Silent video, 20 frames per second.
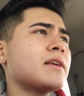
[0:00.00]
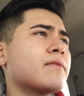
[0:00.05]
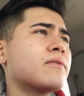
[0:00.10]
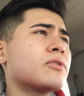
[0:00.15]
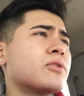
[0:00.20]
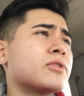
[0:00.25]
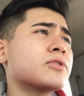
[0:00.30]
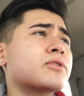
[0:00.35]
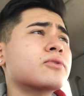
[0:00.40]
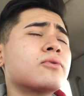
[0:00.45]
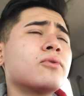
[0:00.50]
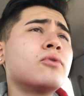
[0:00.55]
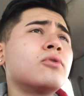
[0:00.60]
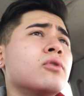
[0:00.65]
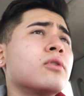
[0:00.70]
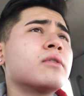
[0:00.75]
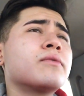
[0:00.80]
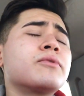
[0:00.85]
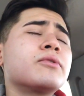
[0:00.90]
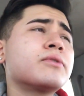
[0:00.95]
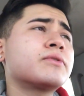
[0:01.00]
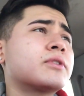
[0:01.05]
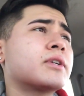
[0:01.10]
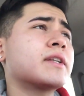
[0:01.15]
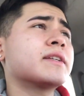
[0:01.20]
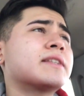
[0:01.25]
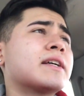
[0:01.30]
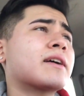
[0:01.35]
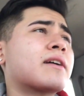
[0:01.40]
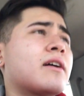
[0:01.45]
If you're in school, if you've
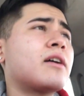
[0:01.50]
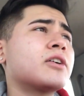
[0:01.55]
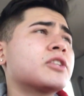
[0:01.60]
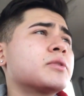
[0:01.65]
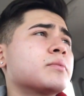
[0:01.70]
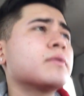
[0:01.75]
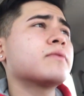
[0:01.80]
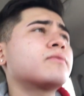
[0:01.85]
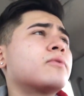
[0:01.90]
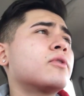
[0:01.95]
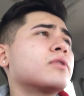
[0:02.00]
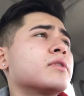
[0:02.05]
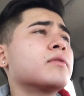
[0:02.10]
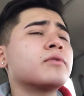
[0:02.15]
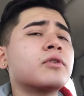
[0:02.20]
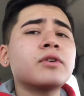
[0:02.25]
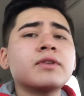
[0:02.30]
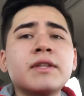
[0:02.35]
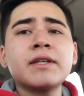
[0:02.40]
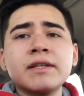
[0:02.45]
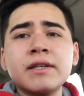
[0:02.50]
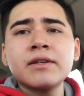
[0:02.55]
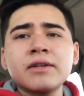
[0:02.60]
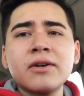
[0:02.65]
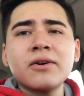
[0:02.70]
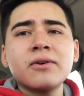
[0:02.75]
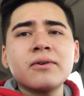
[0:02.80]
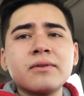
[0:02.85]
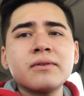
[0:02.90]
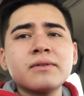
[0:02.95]
studied psychology before, you've heard of the
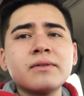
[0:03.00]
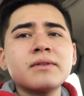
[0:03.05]
ego.